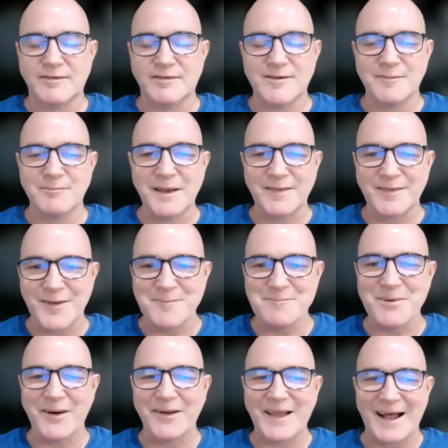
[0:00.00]
meet them.
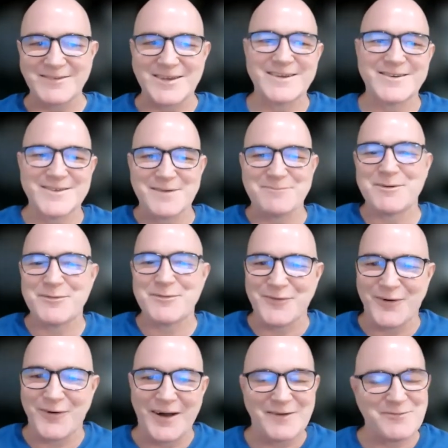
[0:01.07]
But as I said
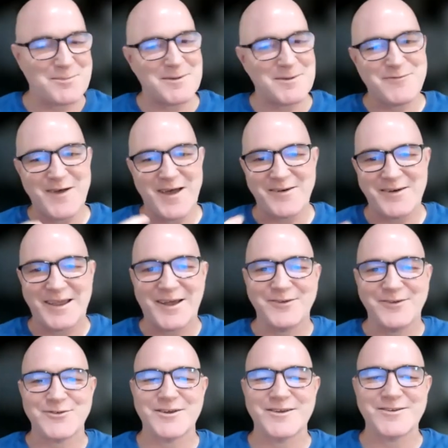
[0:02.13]
before, I have to be very
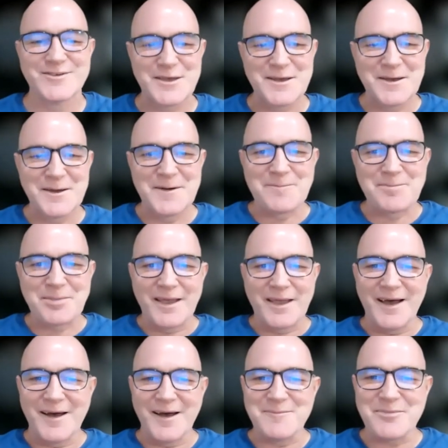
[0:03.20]
conscious
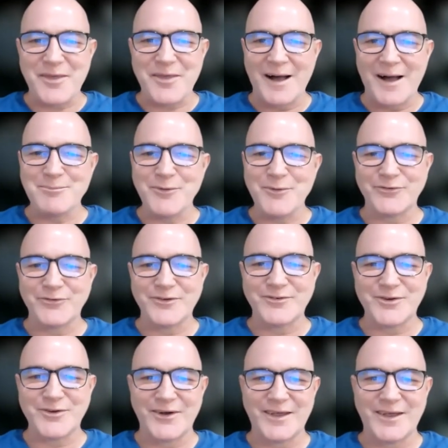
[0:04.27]
that I'm not just
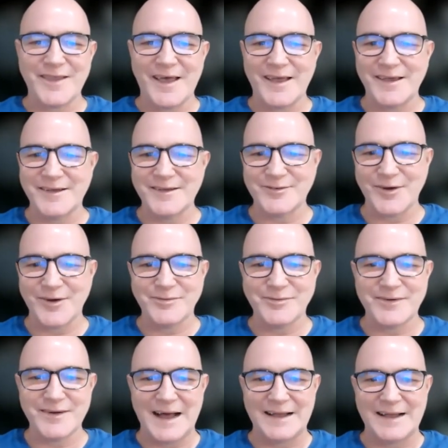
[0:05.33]
talking their ears off,
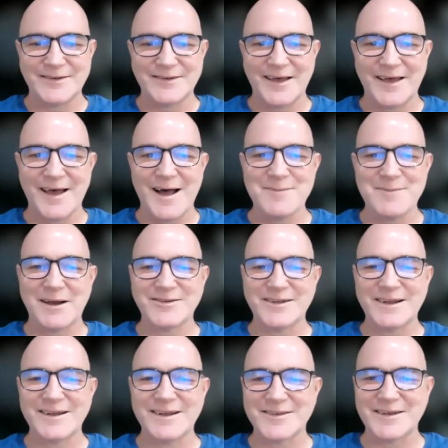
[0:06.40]
and I'm
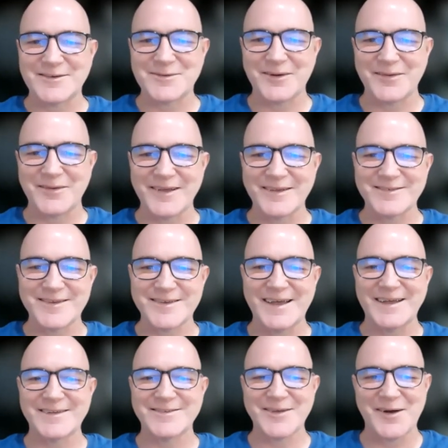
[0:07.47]
actually listening to what they're
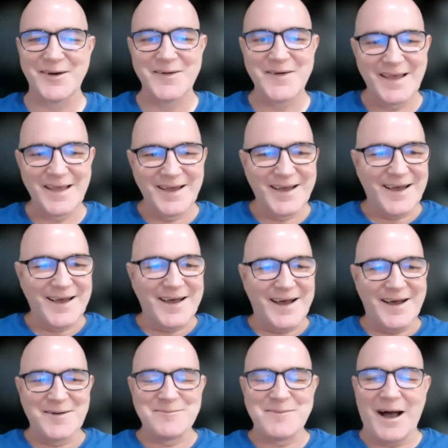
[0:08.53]
saying. So
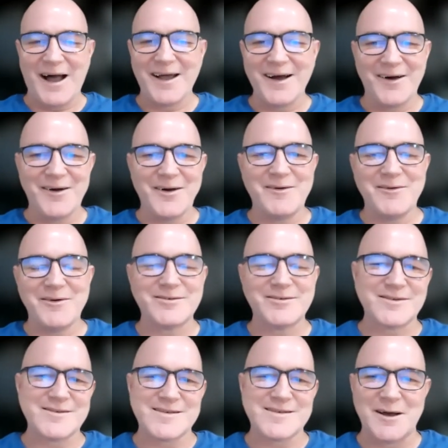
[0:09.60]
I would
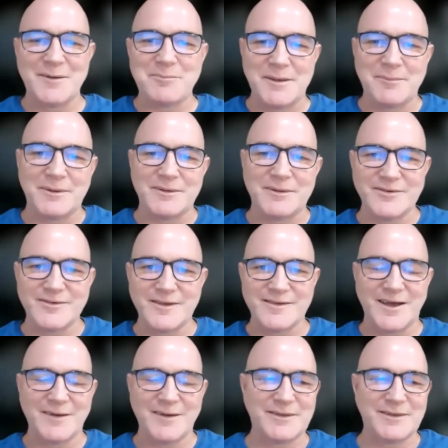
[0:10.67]
tell people just to
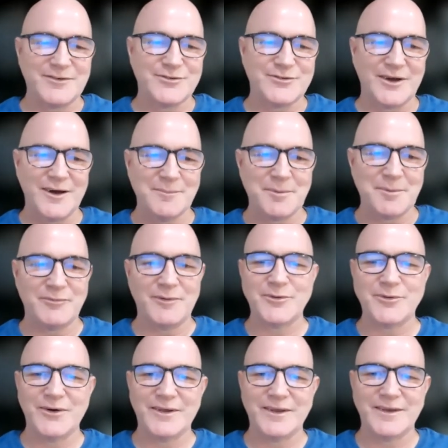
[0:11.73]
tell me to shut up if I'm
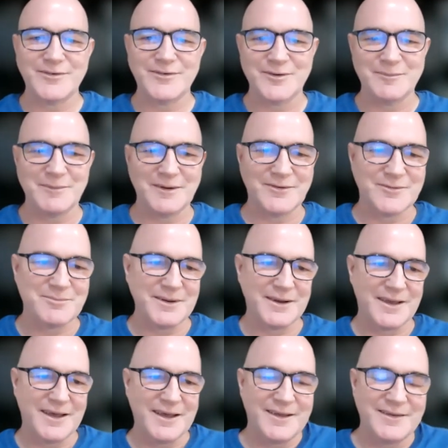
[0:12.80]
talking too much.
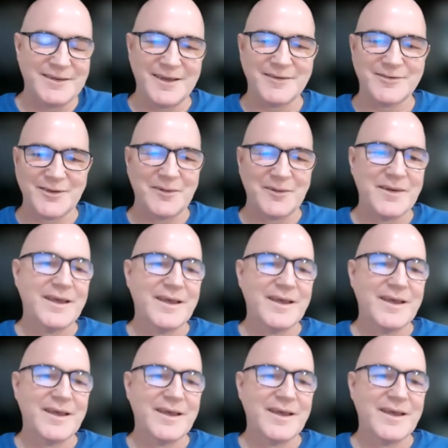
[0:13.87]
But yeah, so